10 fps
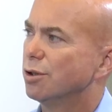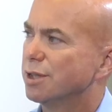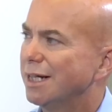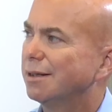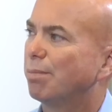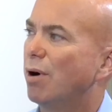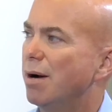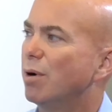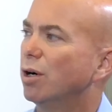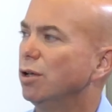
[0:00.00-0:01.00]
So is that the
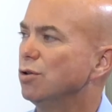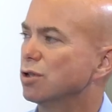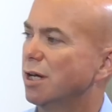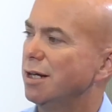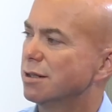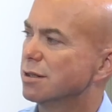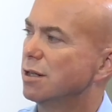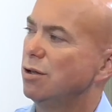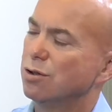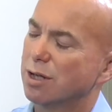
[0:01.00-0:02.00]
primary use case
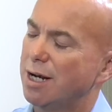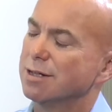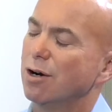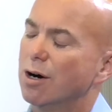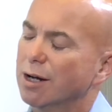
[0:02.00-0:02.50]
is to use it as an